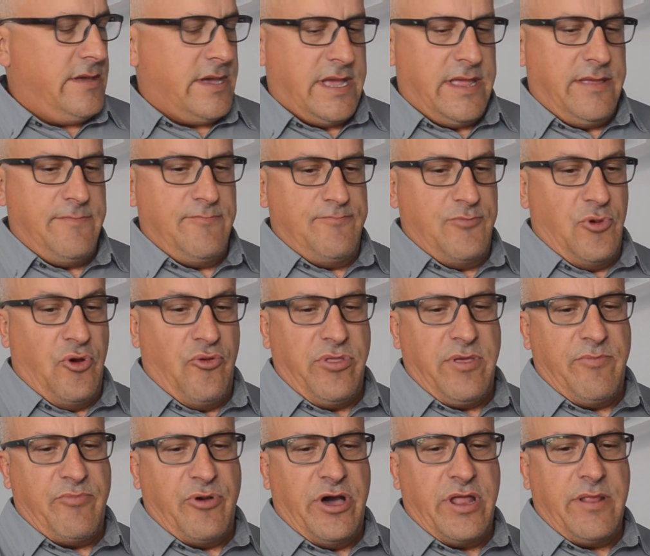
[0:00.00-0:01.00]
I only
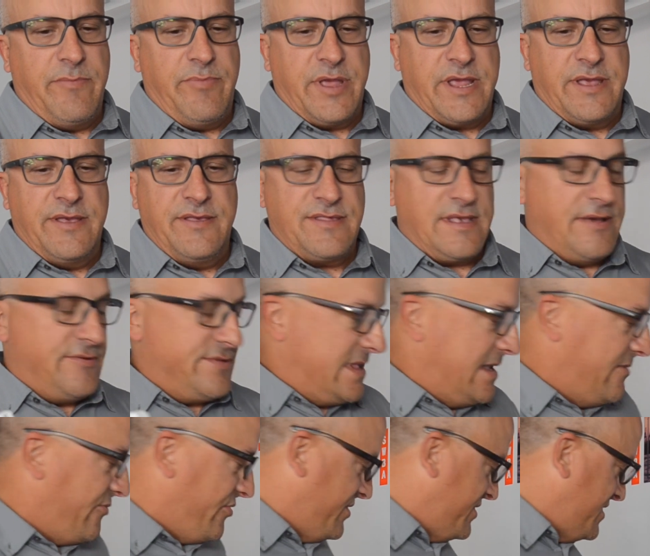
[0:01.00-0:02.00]
bought it because I was
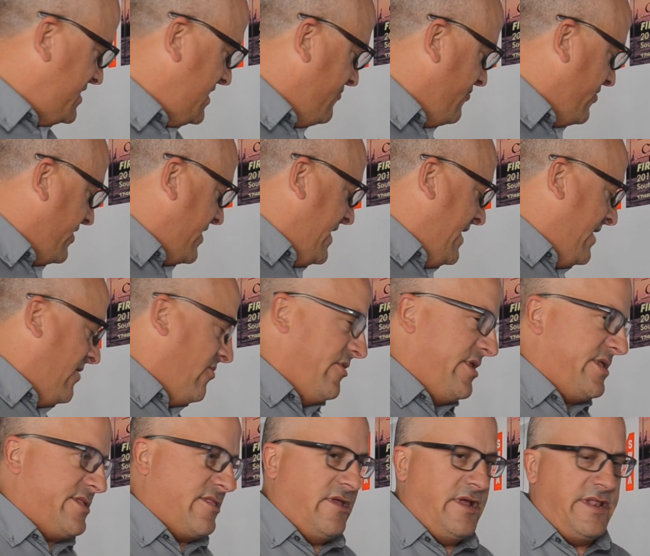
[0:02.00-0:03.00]
able to see what angle it
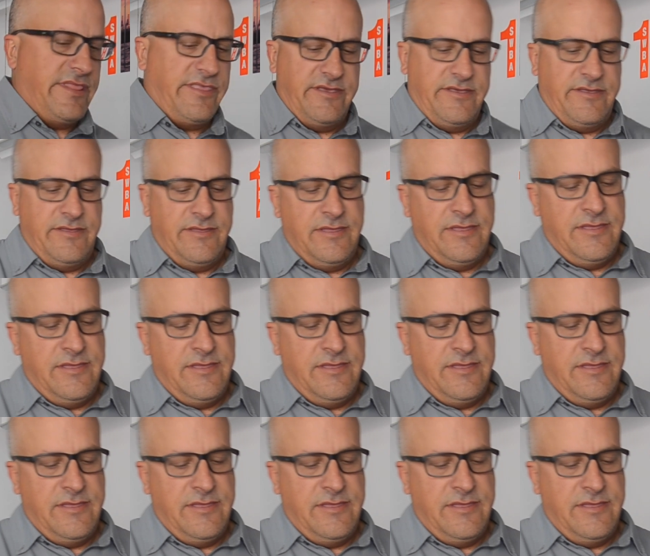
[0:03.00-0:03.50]
is. A lot of the